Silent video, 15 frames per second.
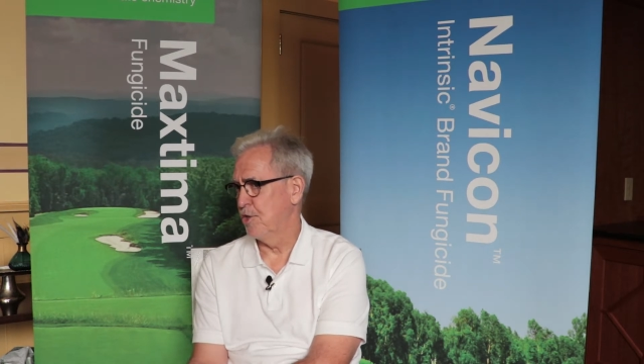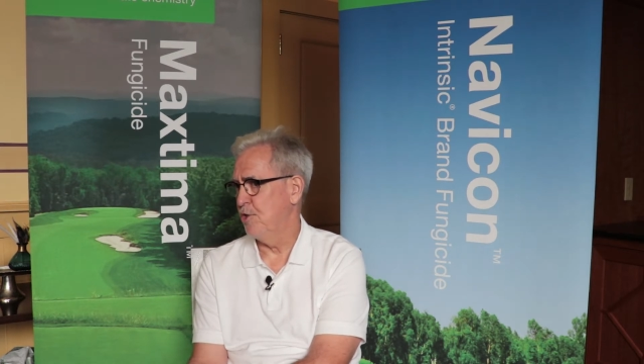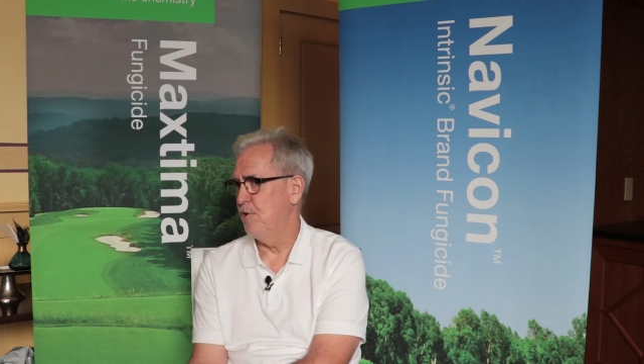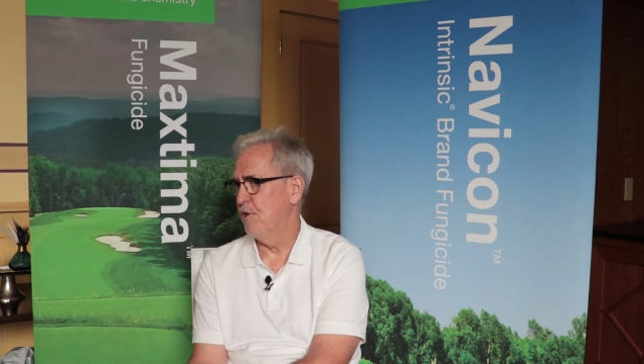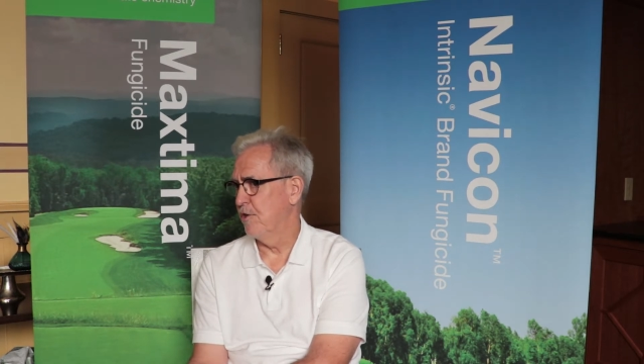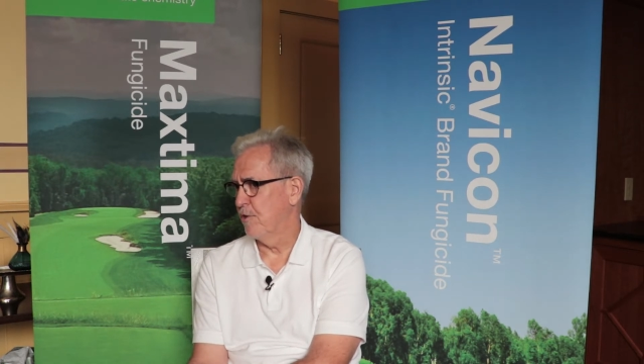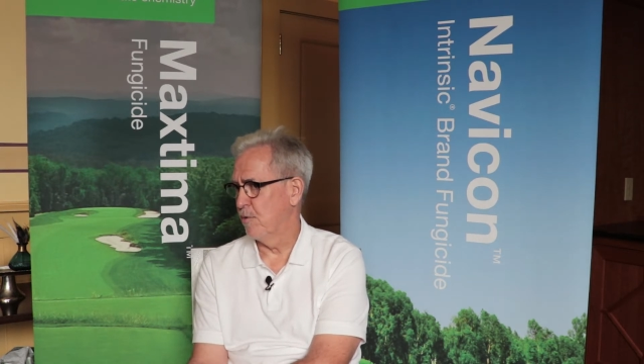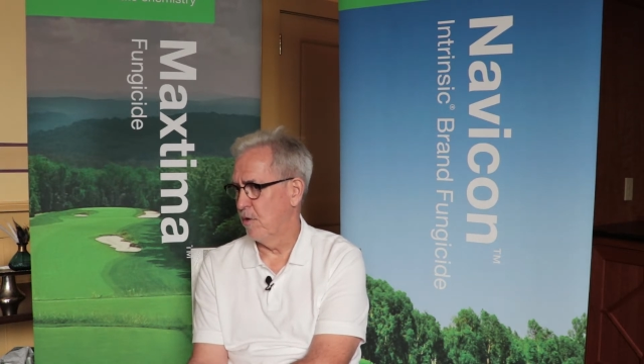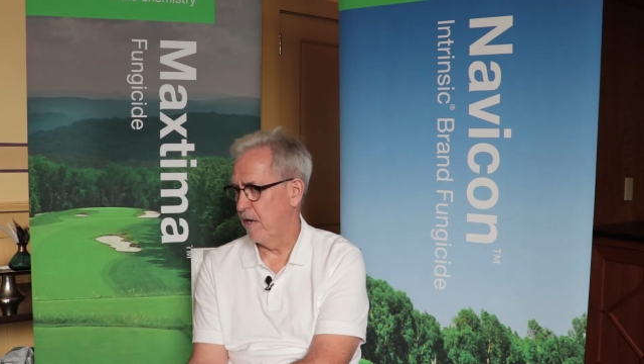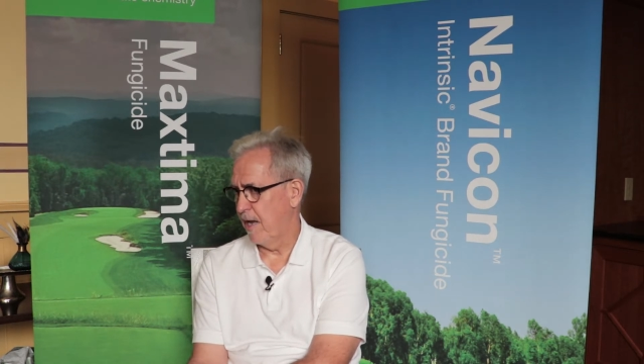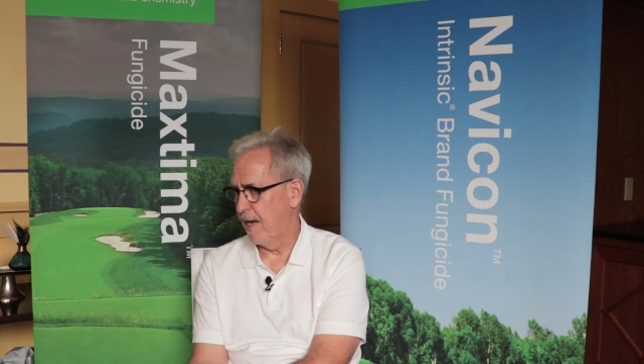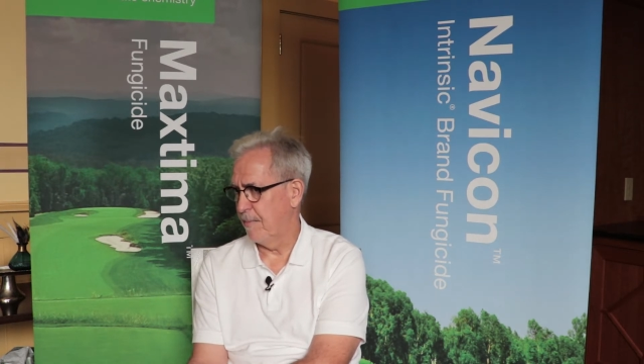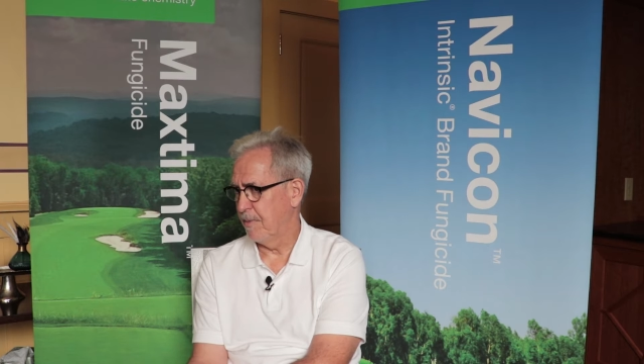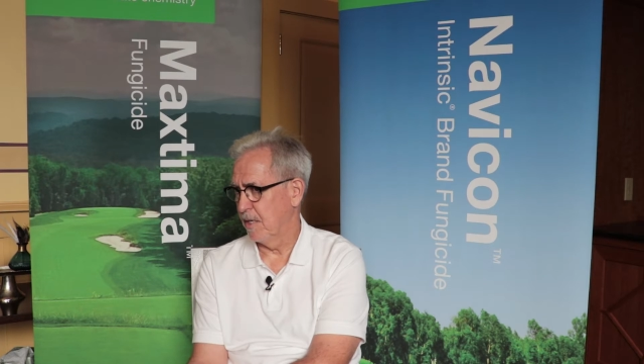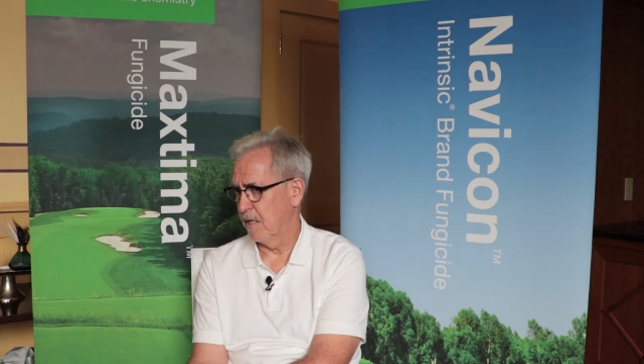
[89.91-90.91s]
2 to 3
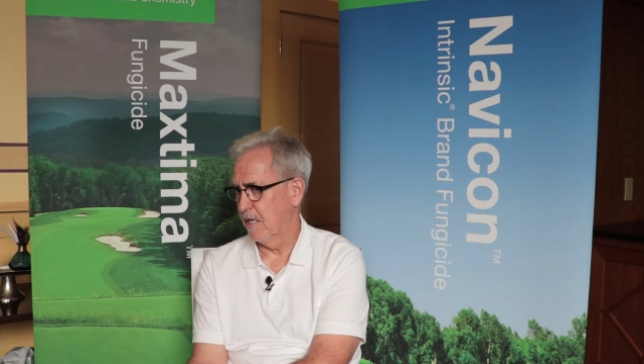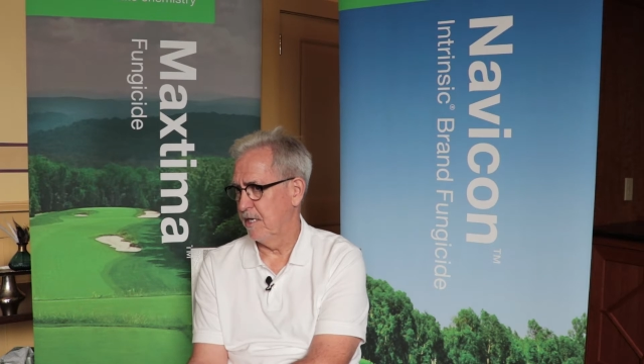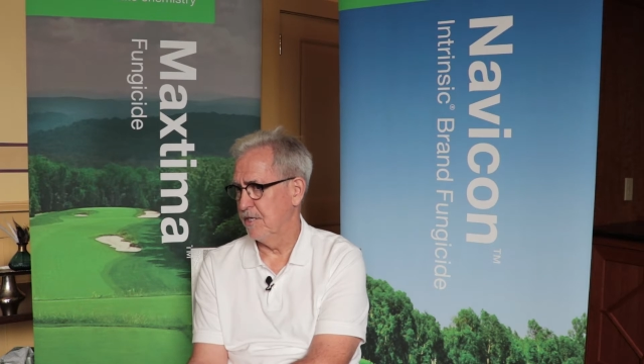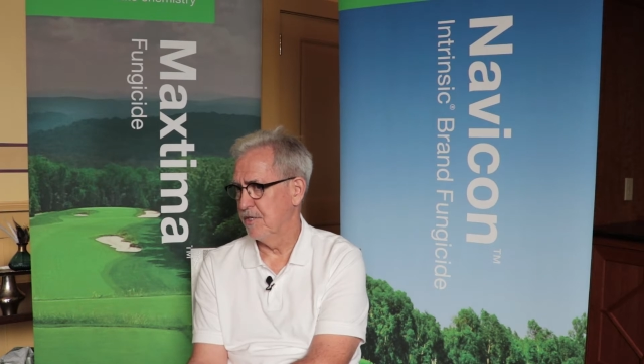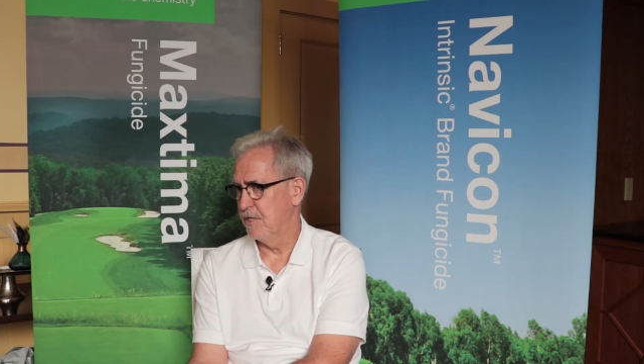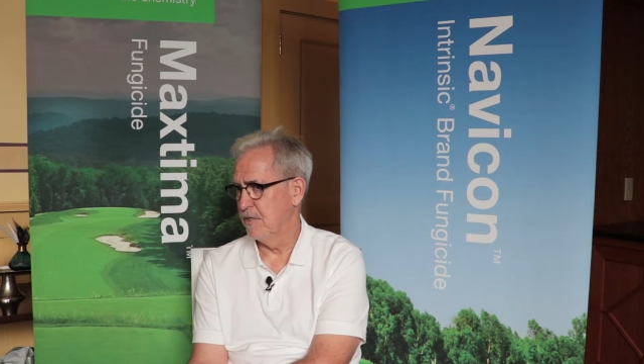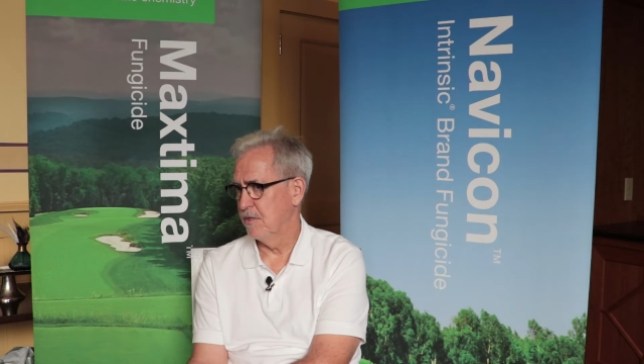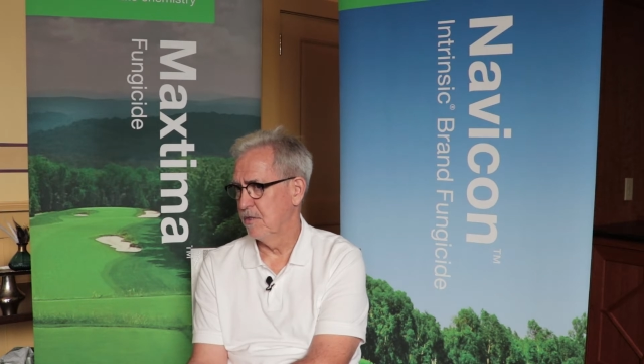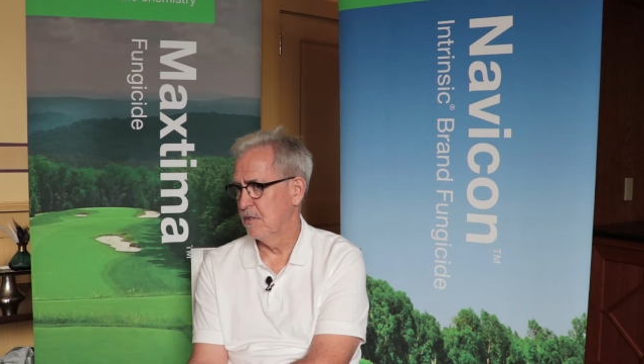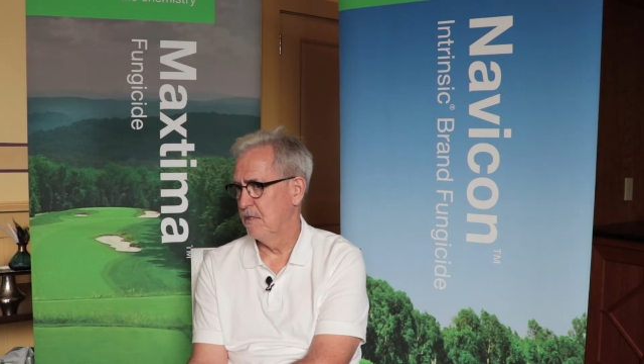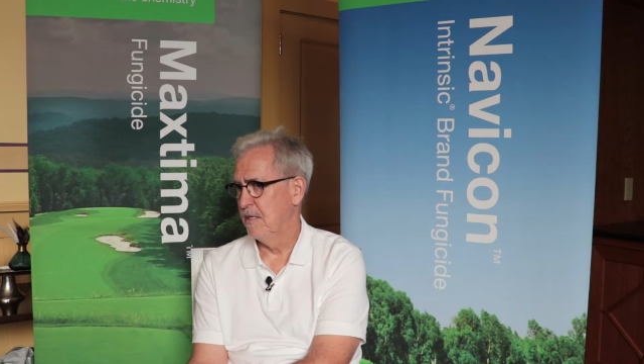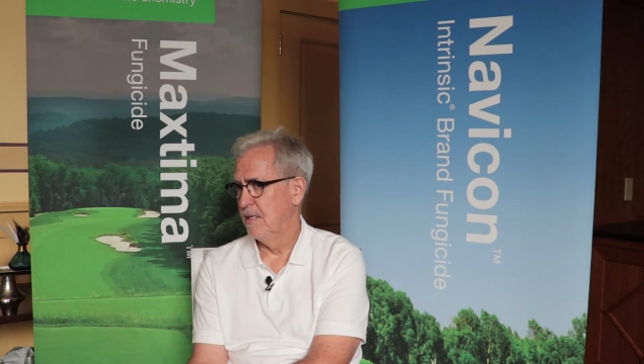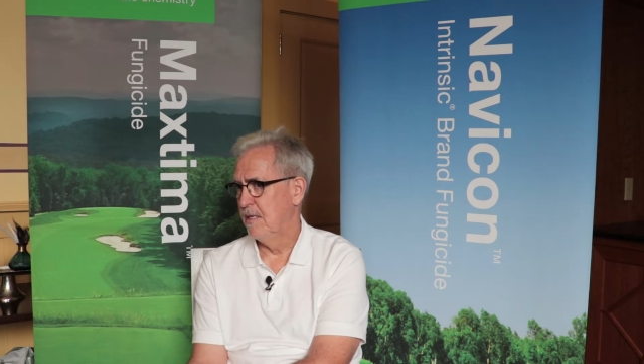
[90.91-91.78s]
applications